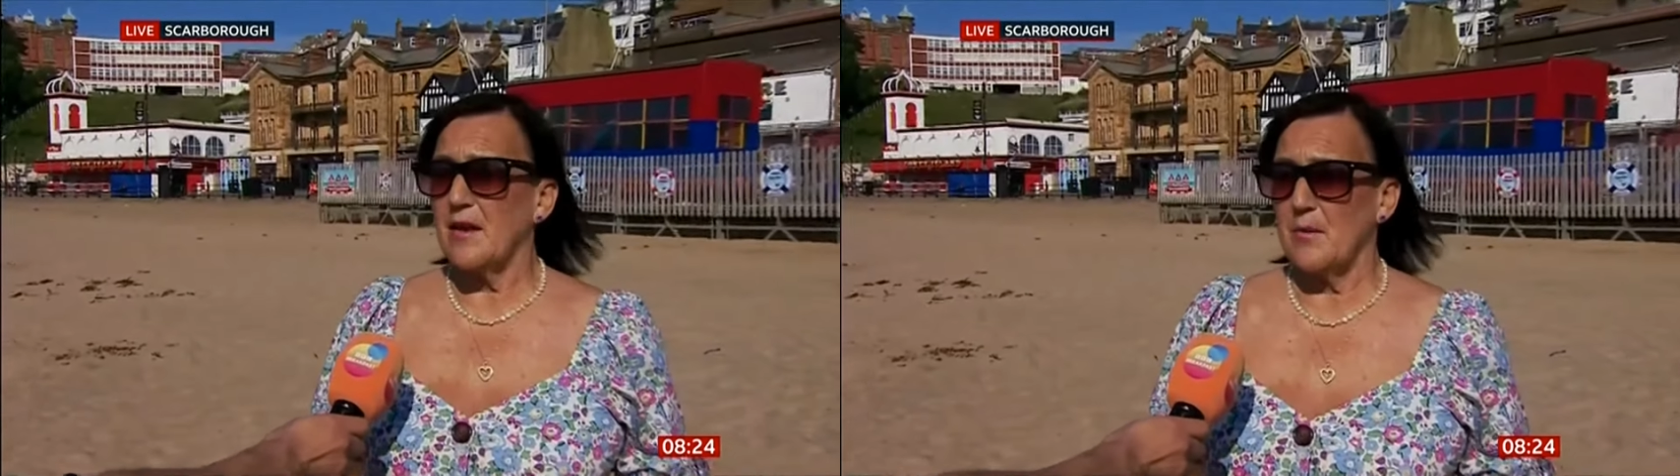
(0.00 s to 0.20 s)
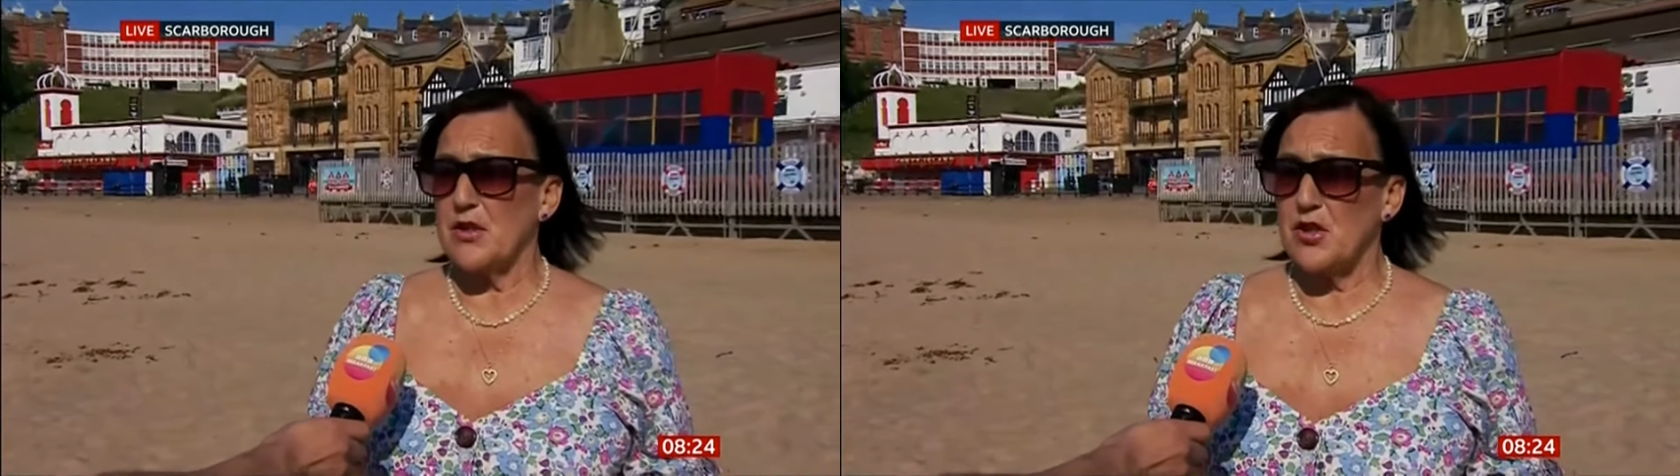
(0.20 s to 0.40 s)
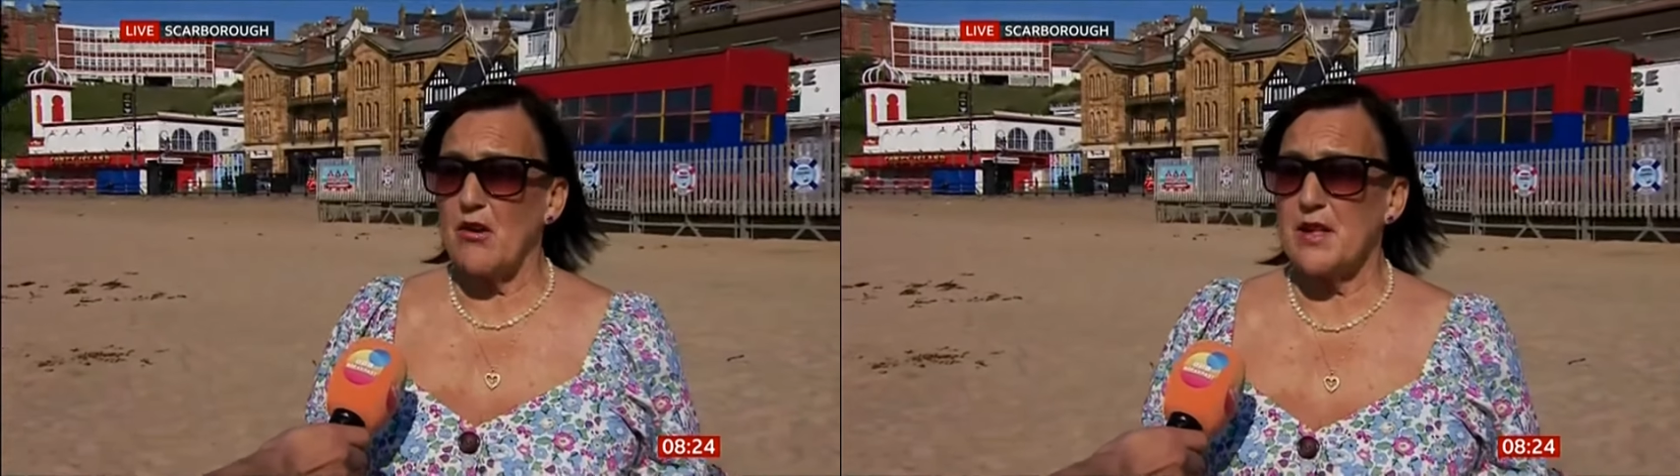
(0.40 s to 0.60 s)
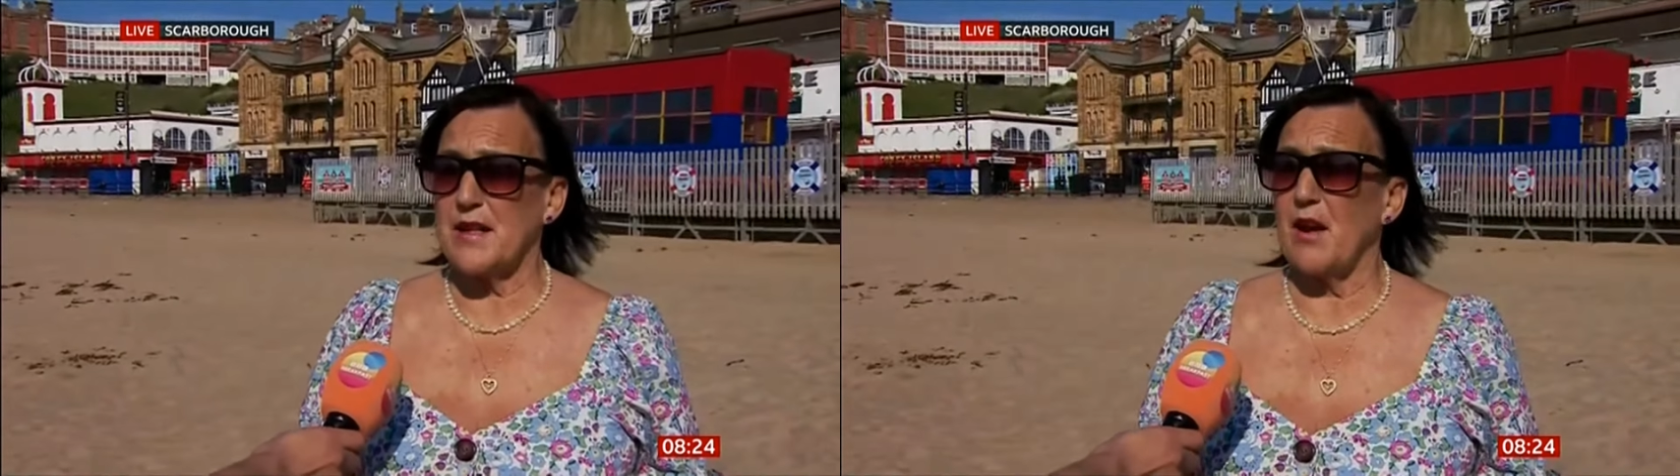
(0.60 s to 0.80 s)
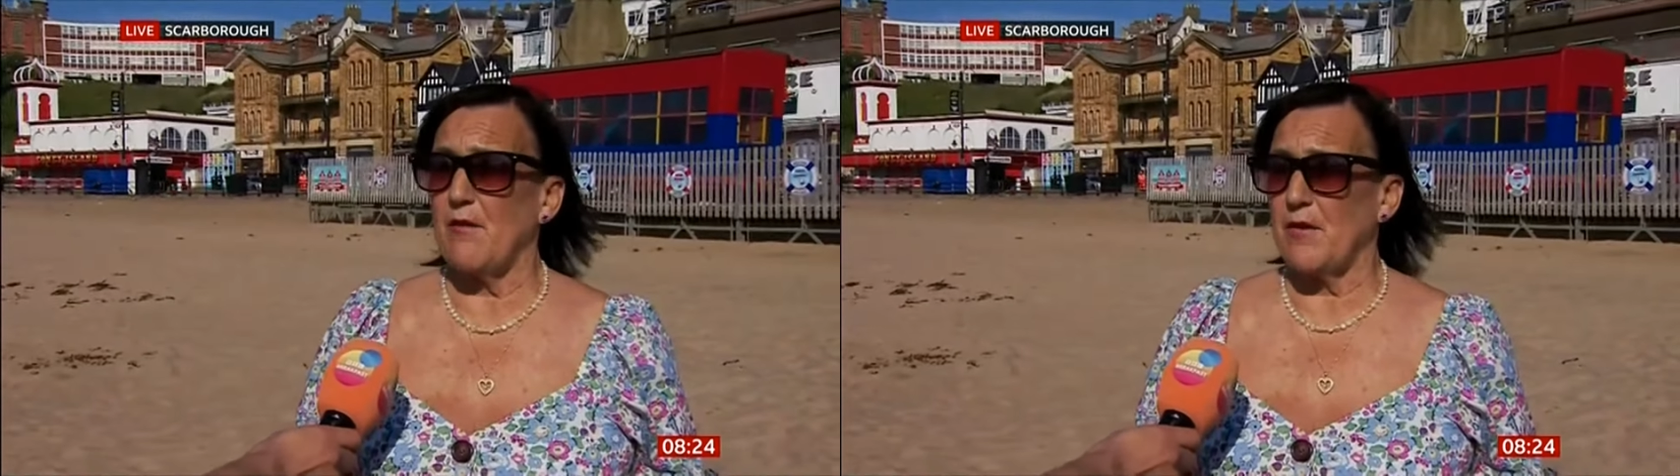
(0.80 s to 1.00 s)
the
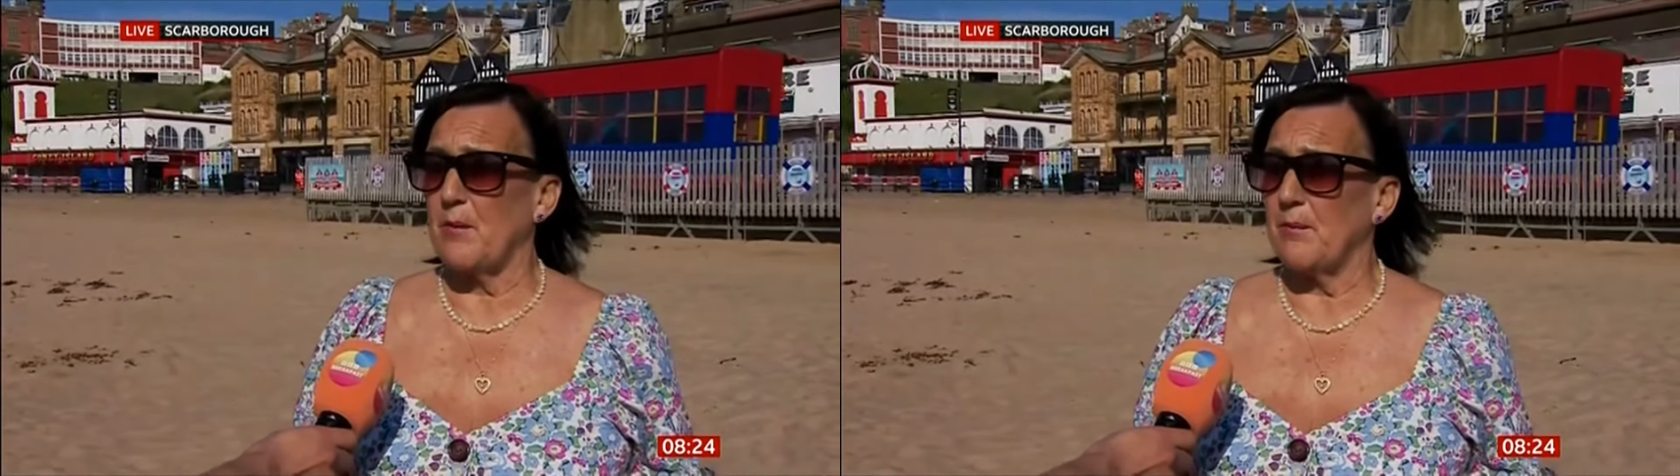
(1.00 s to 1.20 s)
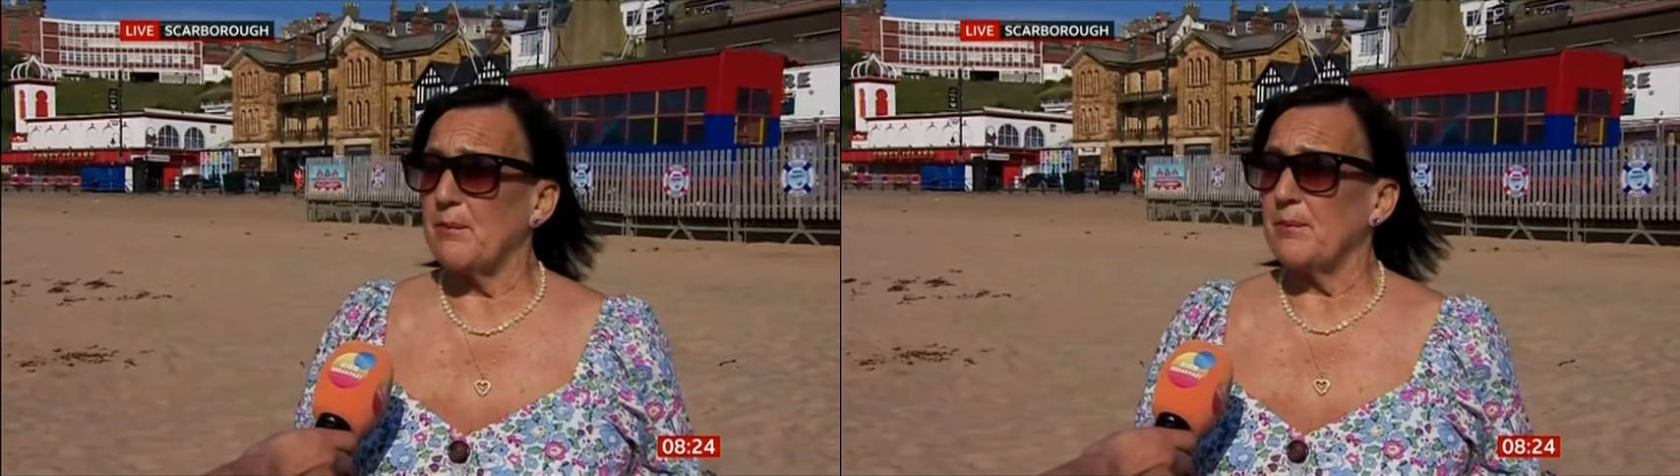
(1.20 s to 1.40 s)
majority of them.